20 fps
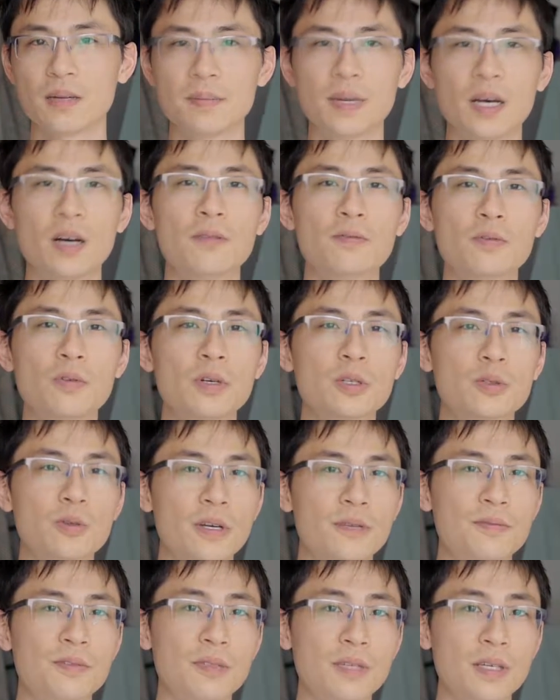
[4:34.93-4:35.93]
But of course we
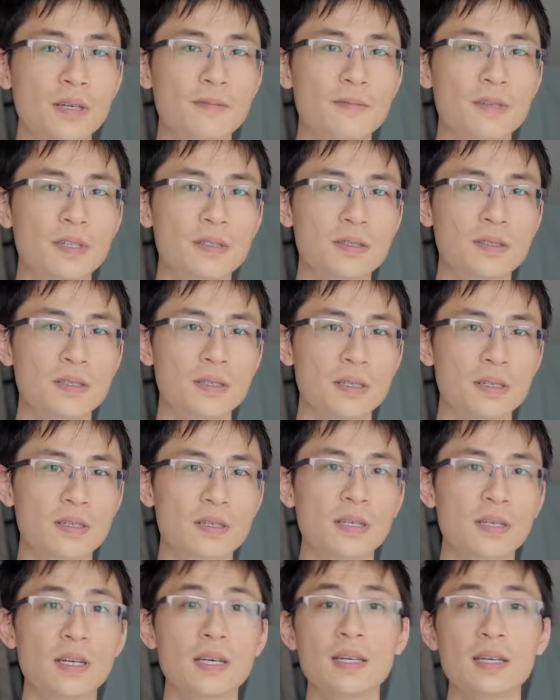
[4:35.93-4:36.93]
have to convince
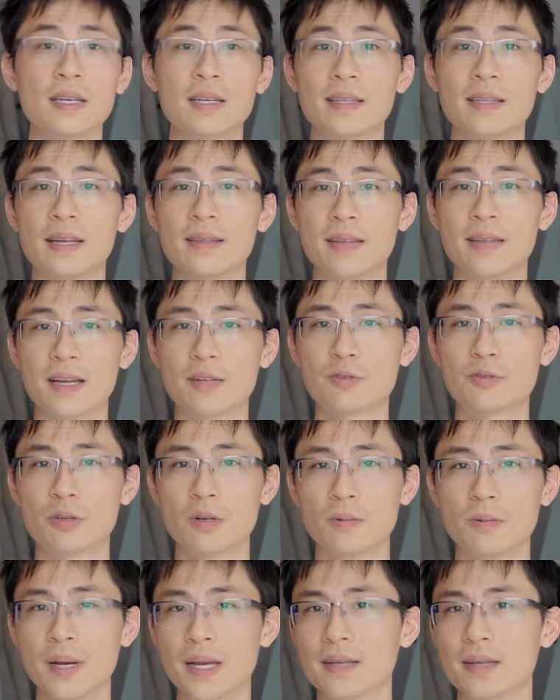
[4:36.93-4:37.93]
it in a
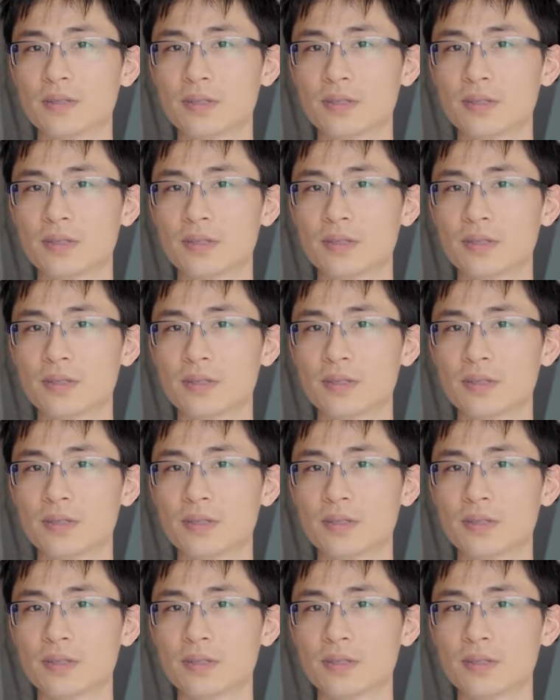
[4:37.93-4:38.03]
natural way.